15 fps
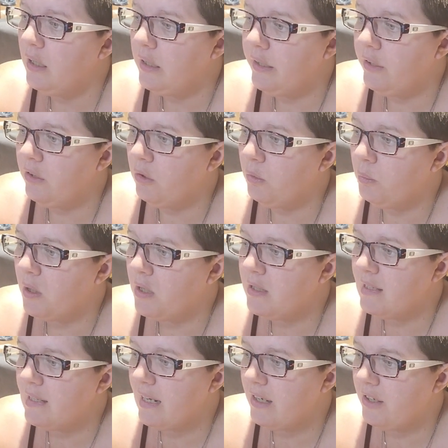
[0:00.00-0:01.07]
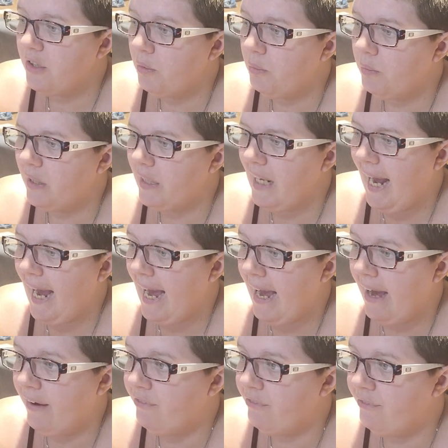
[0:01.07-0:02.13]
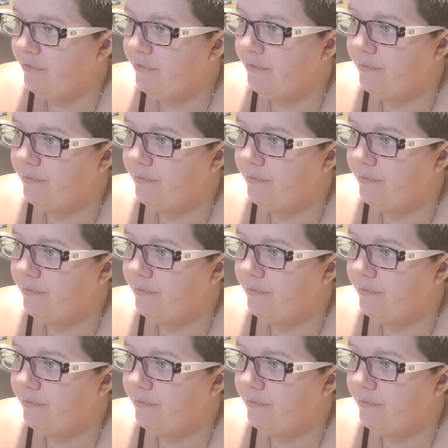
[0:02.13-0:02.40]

here are ones that I don't really have